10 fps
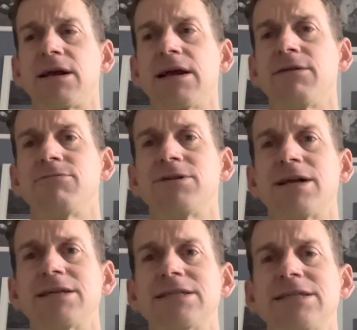And when
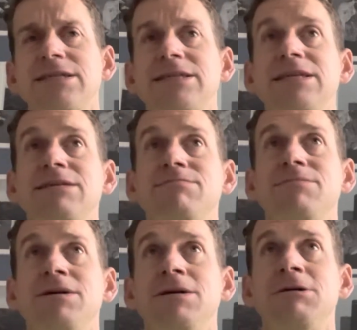I see a team,
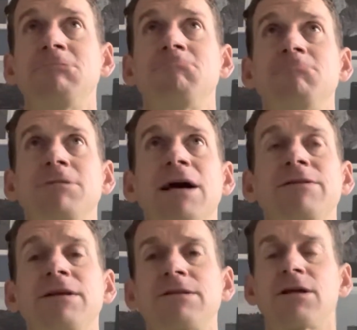not
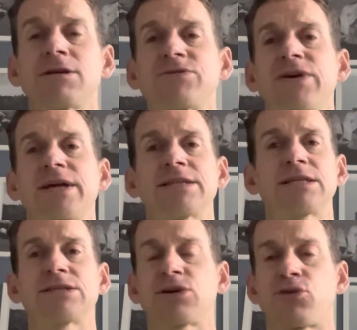that Las Vegas
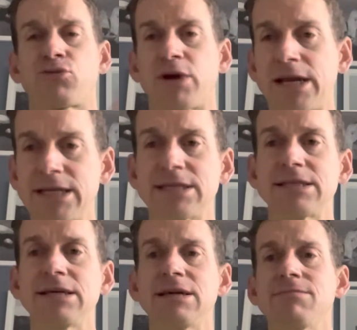is the greatest
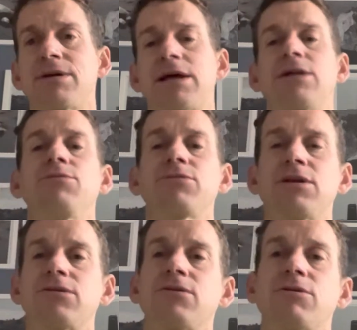team, but I don't
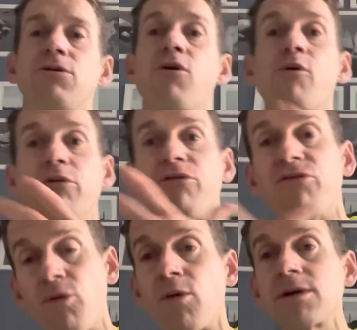think they're an
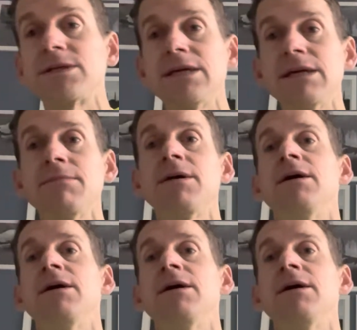0-4 team.